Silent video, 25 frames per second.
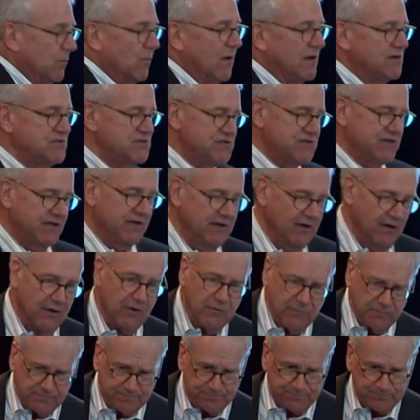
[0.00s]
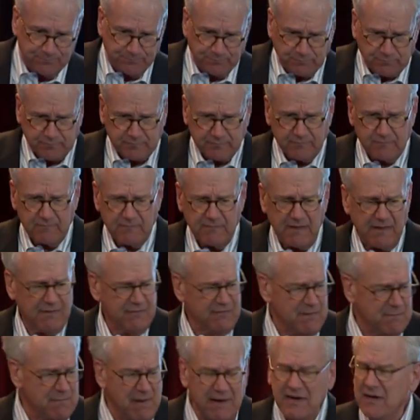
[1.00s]
wants to go,
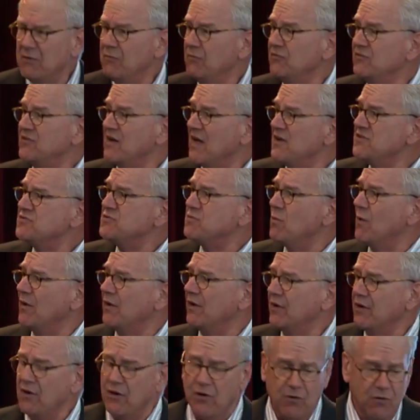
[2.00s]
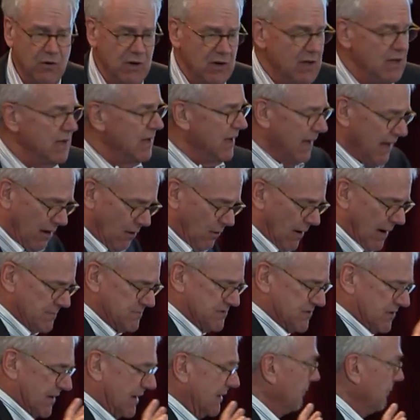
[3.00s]
the money does want to go. Oh, I'm sorry.